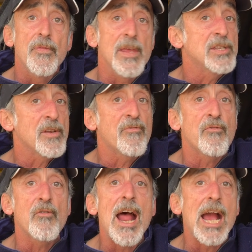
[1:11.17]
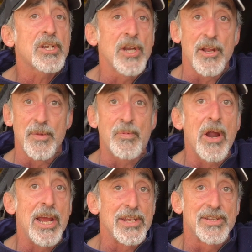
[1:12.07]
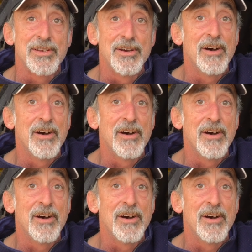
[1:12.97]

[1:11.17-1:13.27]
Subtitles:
It's a fraction of the price